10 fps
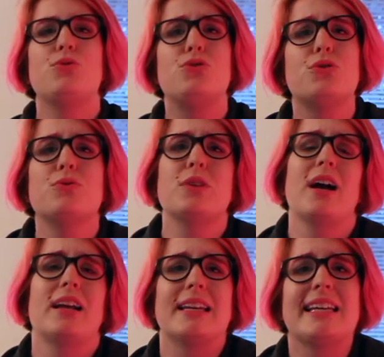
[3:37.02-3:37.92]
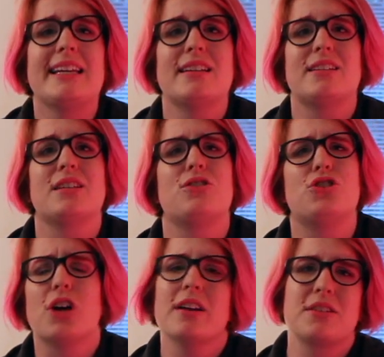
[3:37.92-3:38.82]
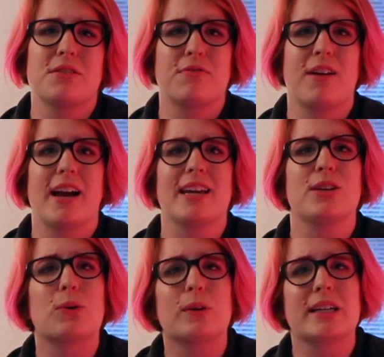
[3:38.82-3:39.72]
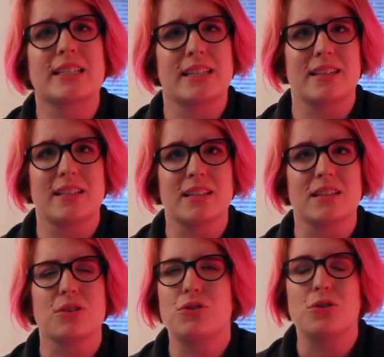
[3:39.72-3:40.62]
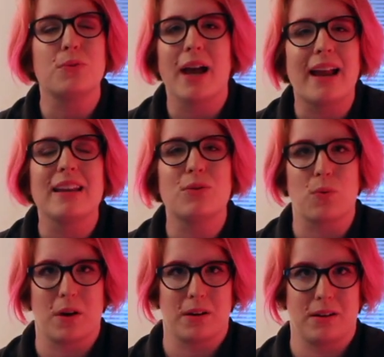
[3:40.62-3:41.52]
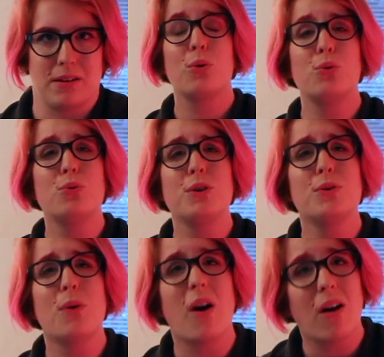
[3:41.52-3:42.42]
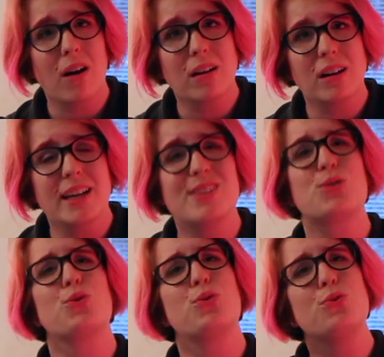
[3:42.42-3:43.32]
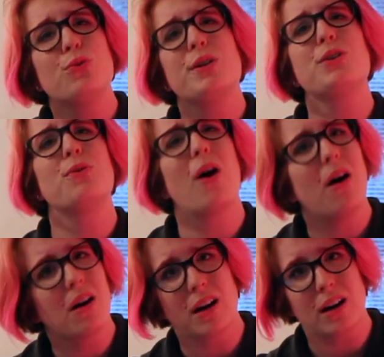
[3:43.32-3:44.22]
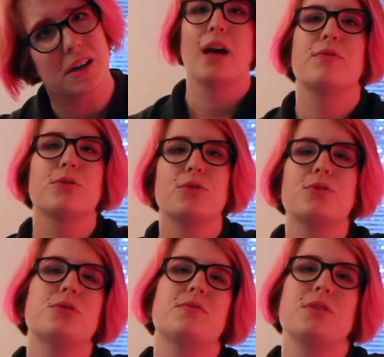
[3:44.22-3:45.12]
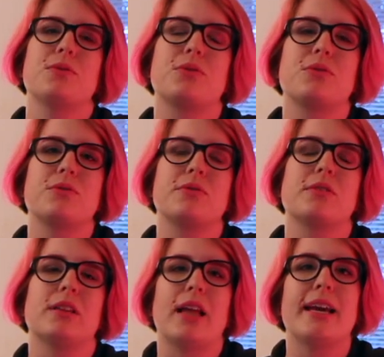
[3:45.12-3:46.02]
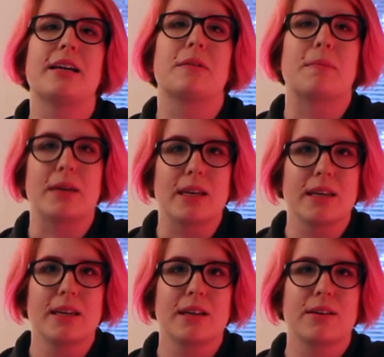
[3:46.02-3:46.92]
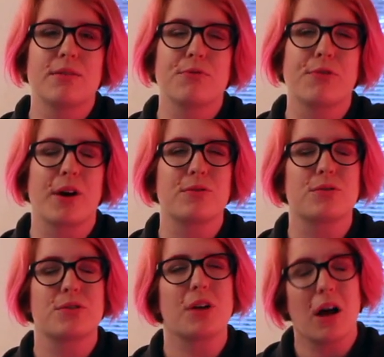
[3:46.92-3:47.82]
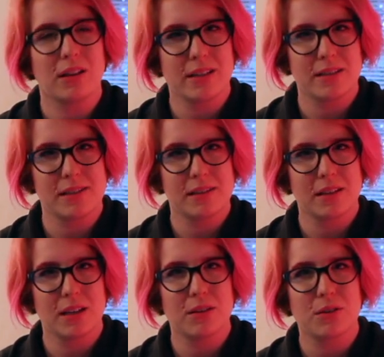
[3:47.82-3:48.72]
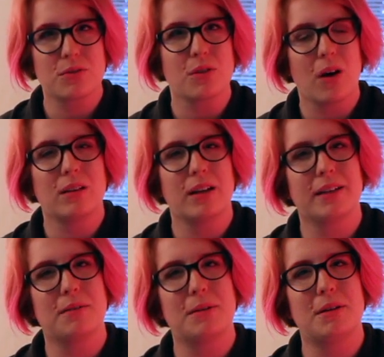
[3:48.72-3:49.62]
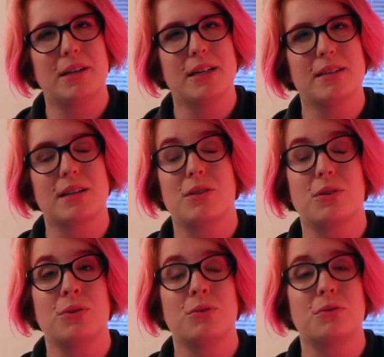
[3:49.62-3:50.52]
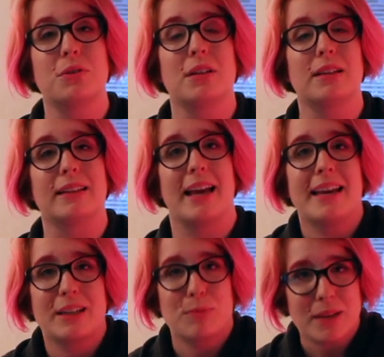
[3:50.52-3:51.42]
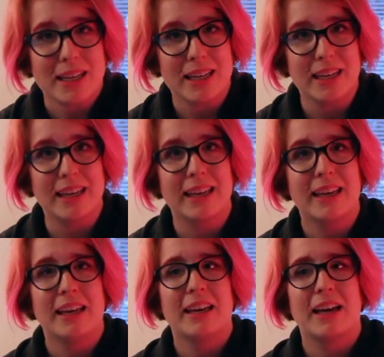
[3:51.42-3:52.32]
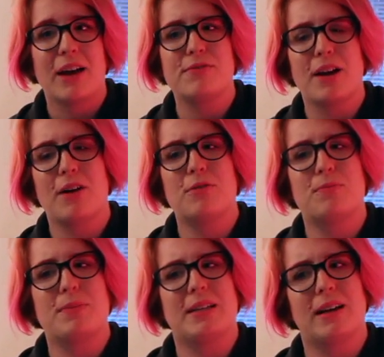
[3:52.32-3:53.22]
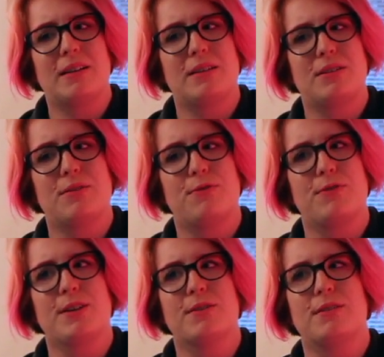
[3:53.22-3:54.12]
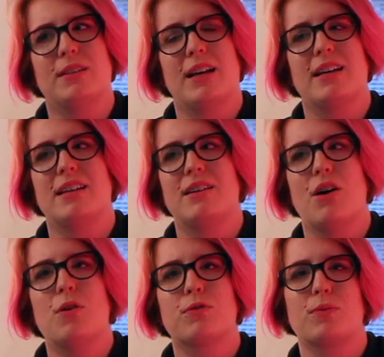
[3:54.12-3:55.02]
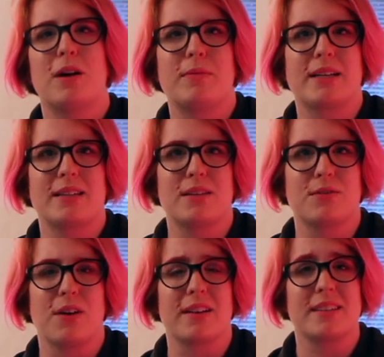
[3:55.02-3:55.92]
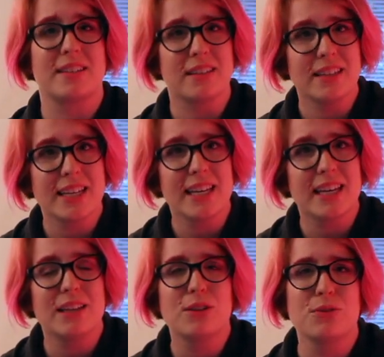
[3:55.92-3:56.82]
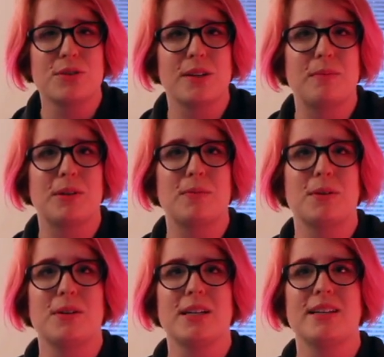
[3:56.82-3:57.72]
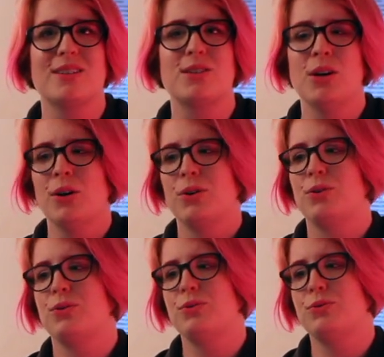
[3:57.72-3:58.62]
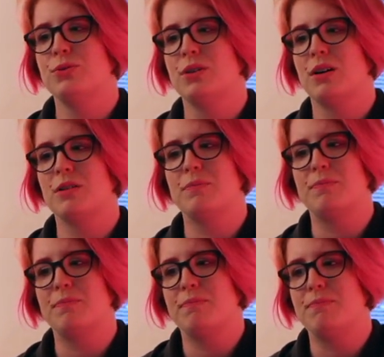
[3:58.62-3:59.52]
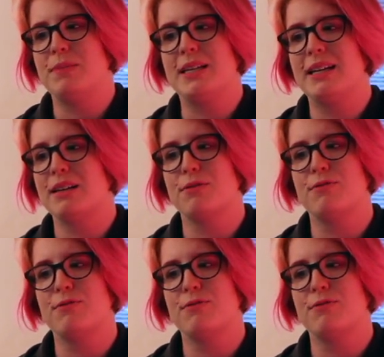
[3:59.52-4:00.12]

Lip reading: You do not need to justify your existence to anyone. Who you are is who you are. And for those of you who, like me, found solace in those online communities and who, like me, have now begun to feel an overwhelming sense of hostility in those same communities, who are beginning to